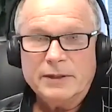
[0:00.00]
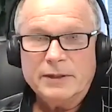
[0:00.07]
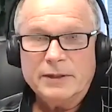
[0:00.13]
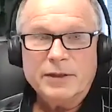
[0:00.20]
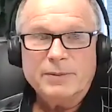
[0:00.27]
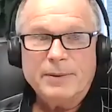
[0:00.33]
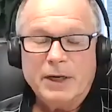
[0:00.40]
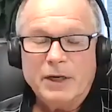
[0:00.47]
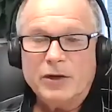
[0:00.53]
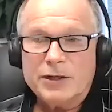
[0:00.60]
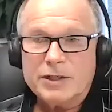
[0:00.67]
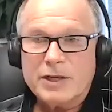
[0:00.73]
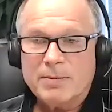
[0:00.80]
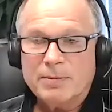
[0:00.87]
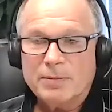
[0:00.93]
depending on
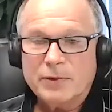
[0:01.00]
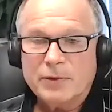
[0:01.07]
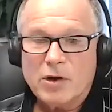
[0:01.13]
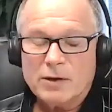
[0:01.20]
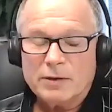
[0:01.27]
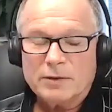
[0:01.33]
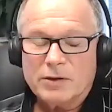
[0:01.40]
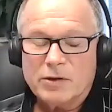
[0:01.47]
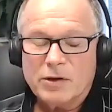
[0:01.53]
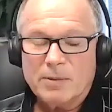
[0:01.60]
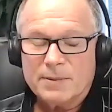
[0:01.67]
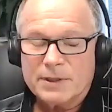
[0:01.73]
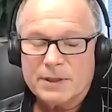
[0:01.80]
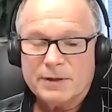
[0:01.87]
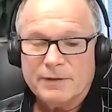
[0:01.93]
some
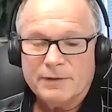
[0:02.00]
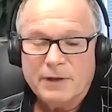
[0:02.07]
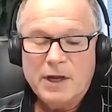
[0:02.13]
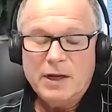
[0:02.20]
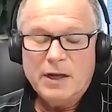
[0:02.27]
crops are